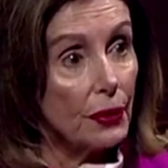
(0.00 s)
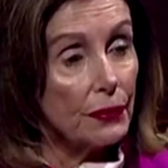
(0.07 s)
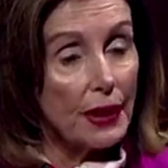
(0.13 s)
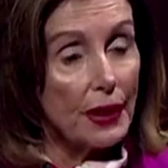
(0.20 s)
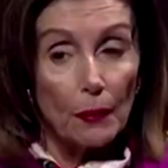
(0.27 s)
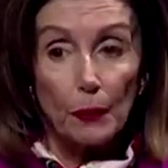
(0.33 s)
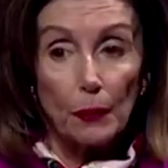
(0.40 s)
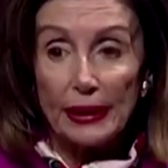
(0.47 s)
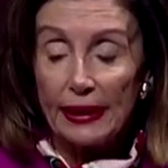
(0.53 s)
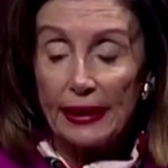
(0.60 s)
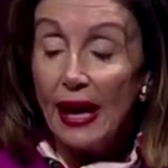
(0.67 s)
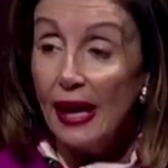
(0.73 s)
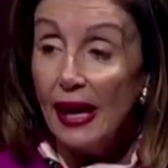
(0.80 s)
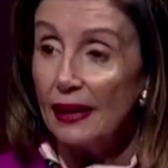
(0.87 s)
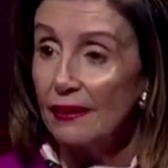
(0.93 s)
so that
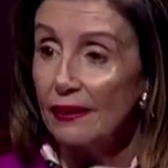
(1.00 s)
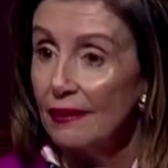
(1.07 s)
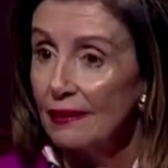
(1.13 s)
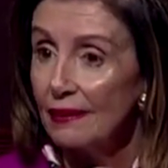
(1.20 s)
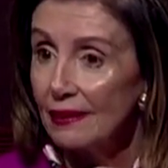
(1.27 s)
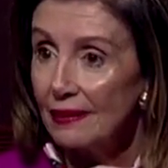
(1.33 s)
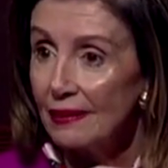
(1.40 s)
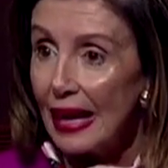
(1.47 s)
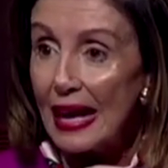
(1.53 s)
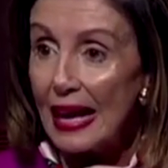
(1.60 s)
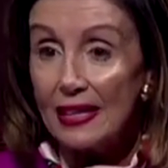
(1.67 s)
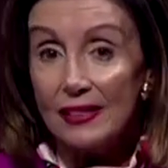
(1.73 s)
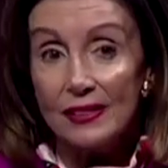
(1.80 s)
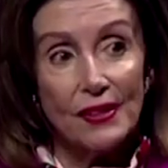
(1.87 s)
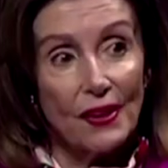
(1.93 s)
we can
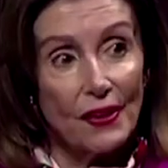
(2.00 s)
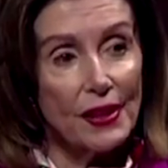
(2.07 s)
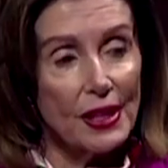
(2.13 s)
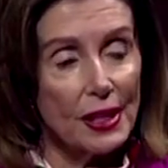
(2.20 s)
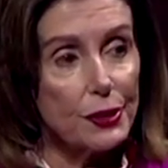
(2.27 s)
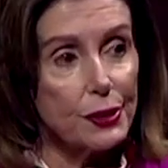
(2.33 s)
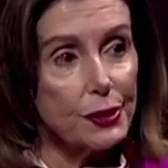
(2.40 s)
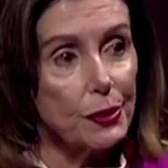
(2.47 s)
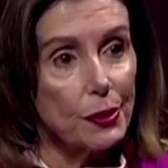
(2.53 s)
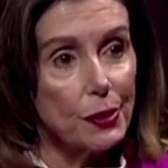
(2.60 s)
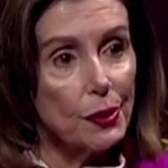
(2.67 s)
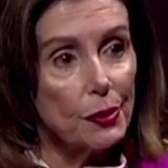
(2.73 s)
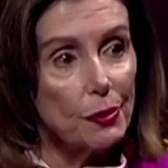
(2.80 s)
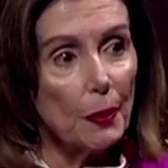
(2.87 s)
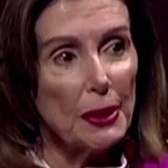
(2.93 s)
end this.